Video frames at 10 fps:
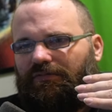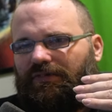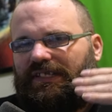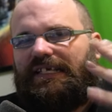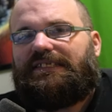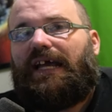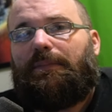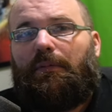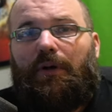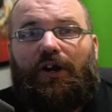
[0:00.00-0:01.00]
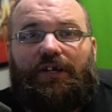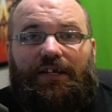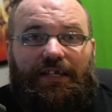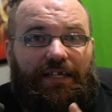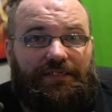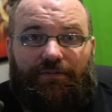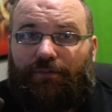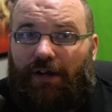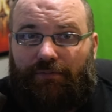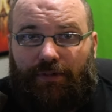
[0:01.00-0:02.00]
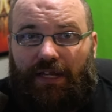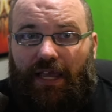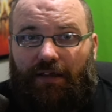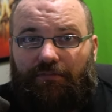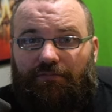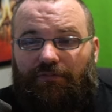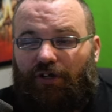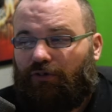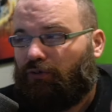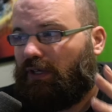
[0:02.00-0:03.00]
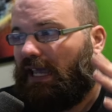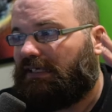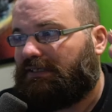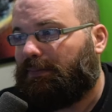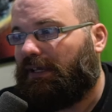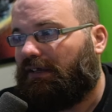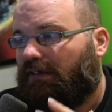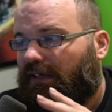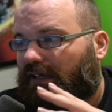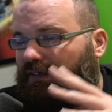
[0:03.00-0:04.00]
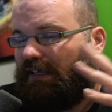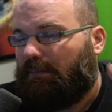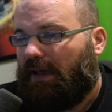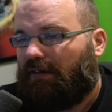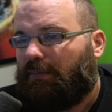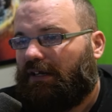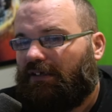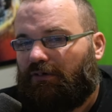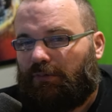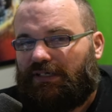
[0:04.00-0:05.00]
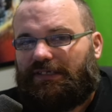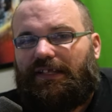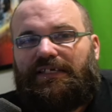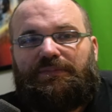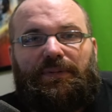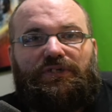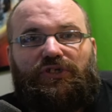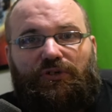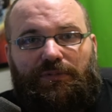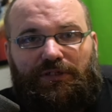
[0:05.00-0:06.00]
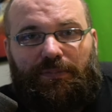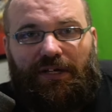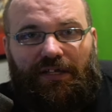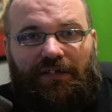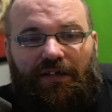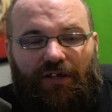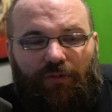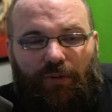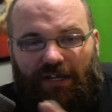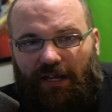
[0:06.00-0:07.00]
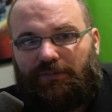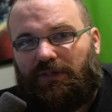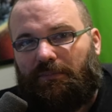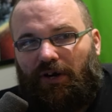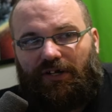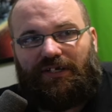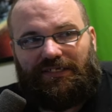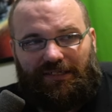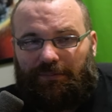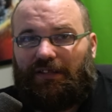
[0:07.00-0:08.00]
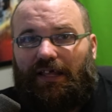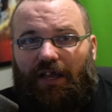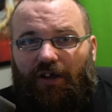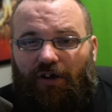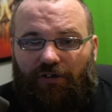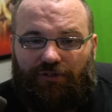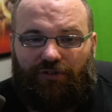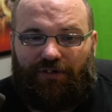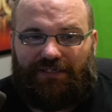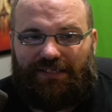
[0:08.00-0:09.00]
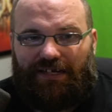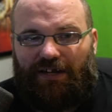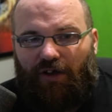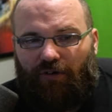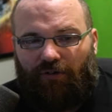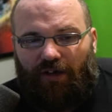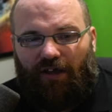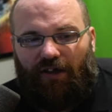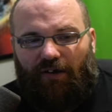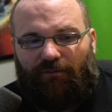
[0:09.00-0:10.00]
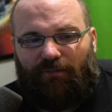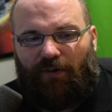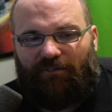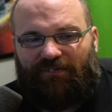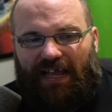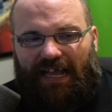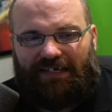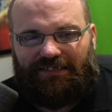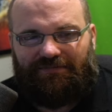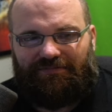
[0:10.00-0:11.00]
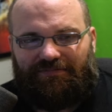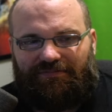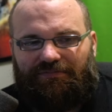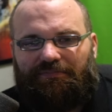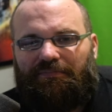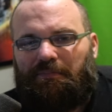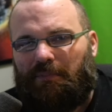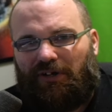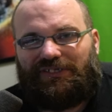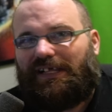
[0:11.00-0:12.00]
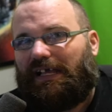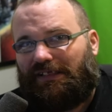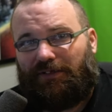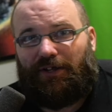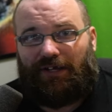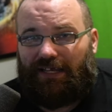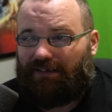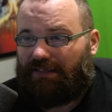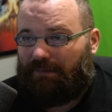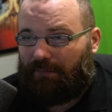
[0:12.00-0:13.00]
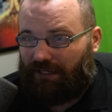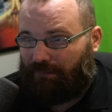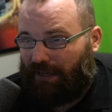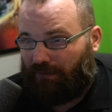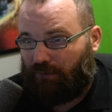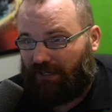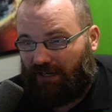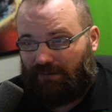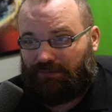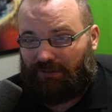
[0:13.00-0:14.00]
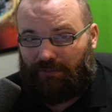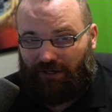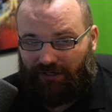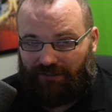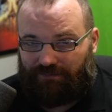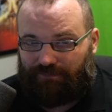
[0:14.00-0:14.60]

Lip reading: this type of marketing isn't for every game. You can't spend the amount of money. And the reason they spend so much money when it comes to marketing something like a Call of Duty is they know for a fact, most likely they're getting that money back when it comes to marketing.